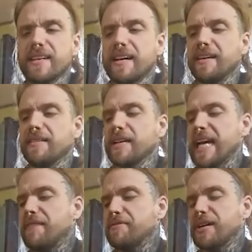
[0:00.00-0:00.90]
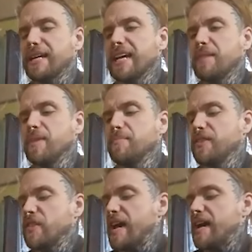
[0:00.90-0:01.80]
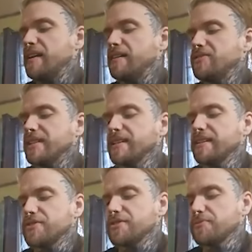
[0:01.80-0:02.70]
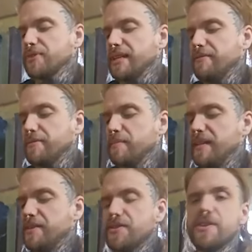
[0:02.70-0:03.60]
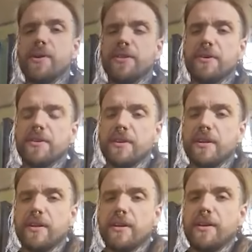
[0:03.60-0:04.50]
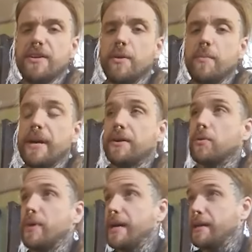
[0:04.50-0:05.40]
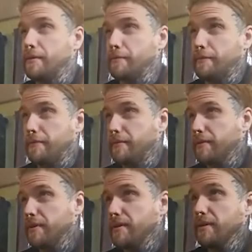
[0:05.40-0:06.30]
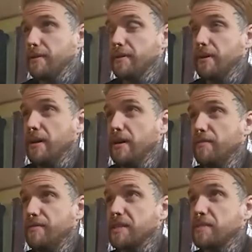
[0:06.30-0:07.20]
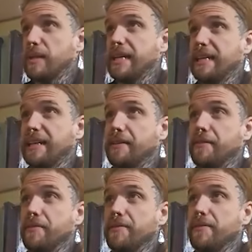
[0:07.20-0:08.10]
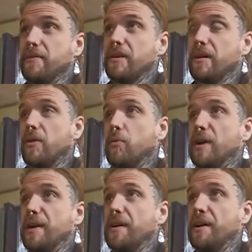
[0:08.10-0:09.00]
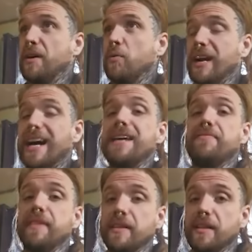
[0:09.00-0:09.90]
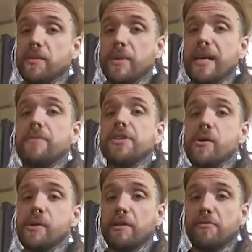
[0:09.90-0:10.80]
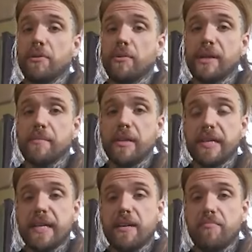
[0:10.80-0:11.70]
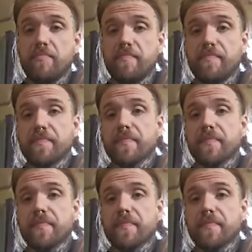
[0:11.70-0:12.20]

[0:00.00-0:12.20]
And after I came up with that, I was like, there's just really, for me, there's no better way of explaining what I feel and what I was going for when I made that album.